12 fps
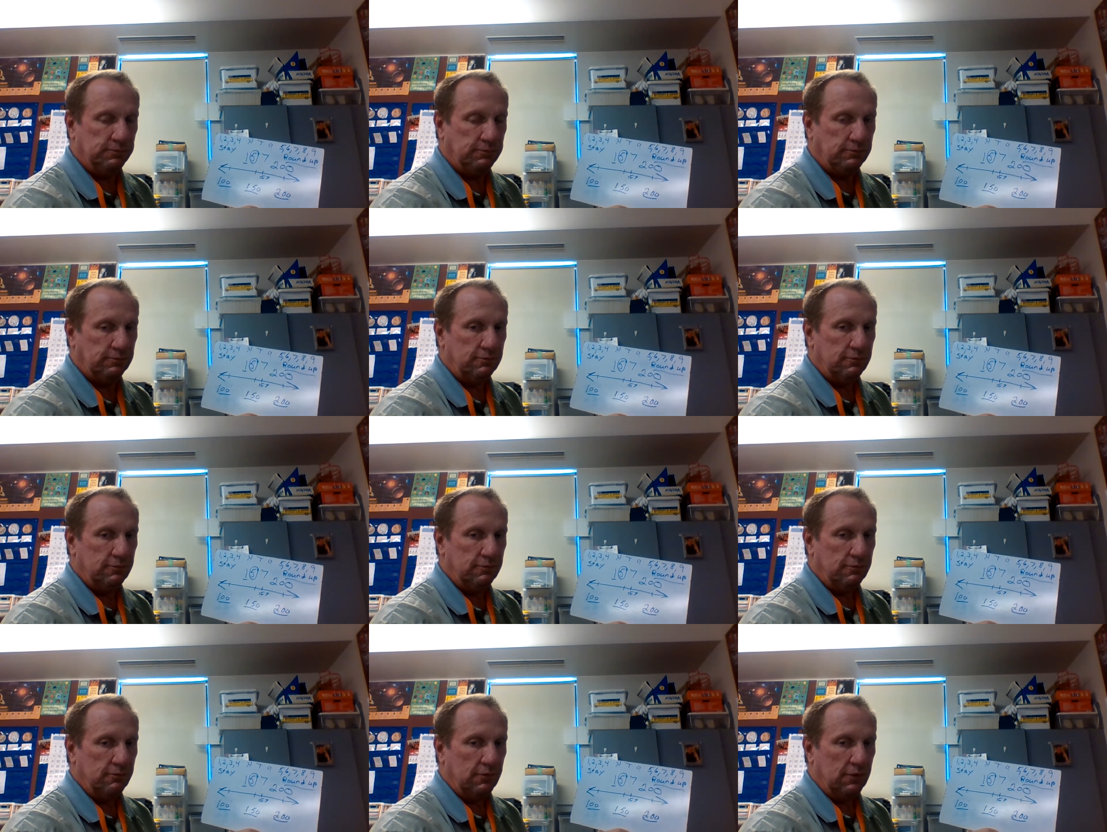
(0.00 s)

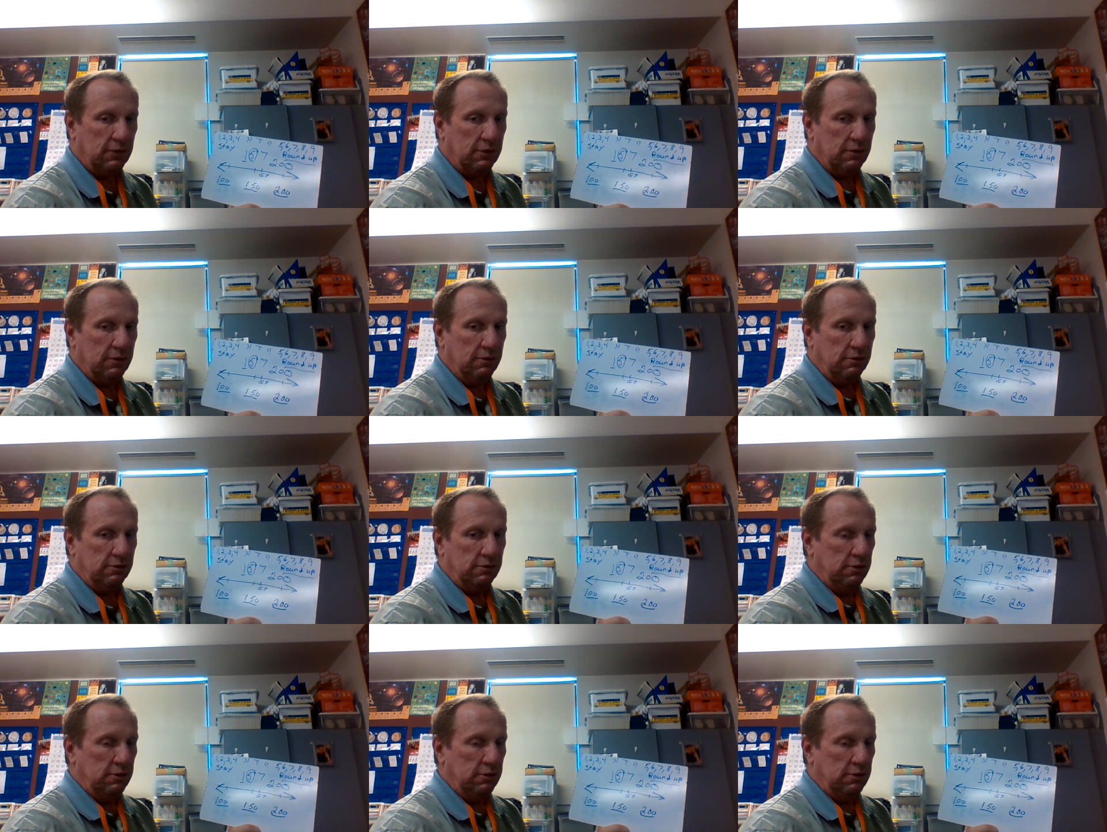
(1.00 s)
No one is speaking in this clip.